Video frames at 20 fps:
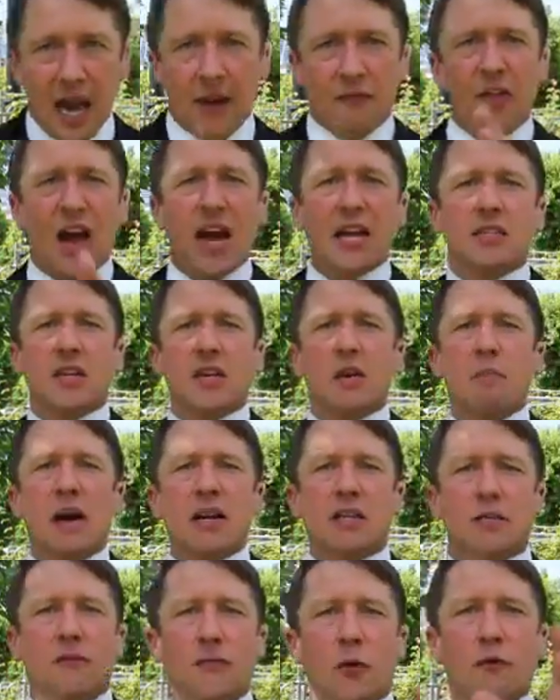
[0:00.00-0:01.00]
If that isn't a
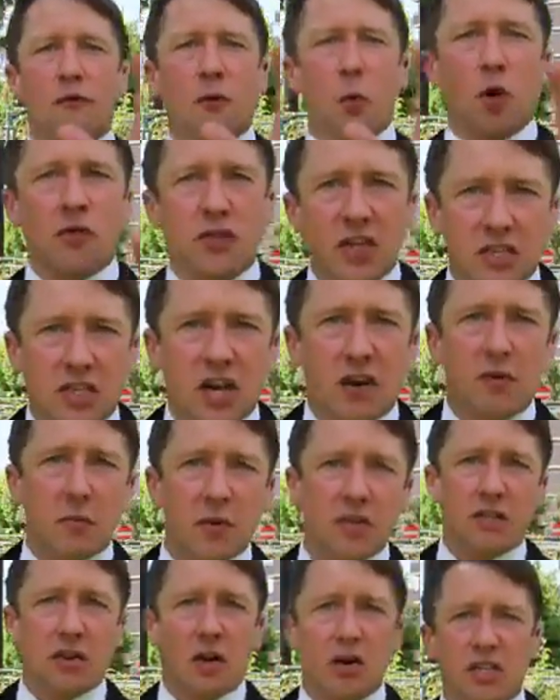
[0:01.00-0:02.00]
metaphor for what this
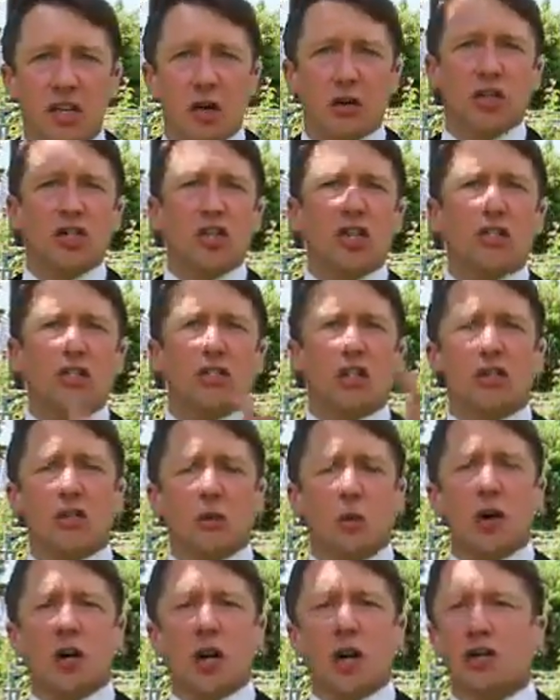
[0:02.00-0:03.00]
government's ideology has done
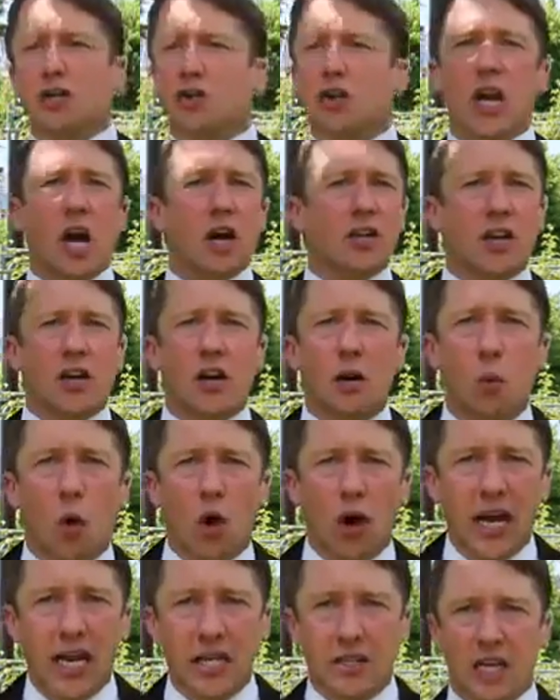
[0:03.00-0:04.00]
to our country, I don't know
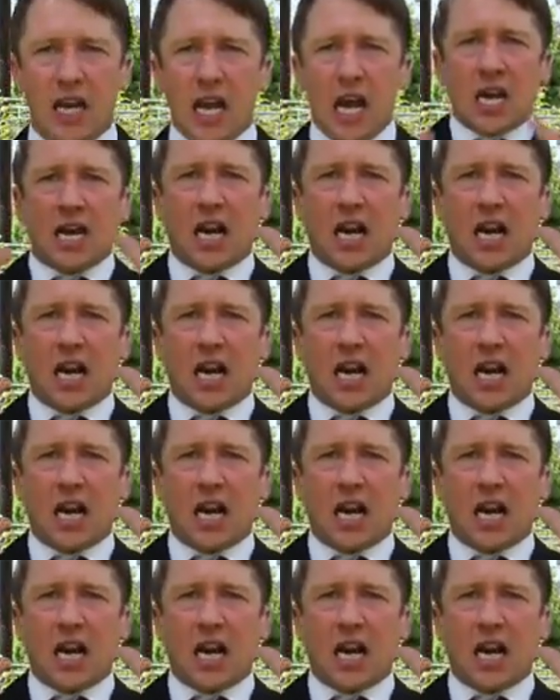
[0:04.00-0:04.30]
what is.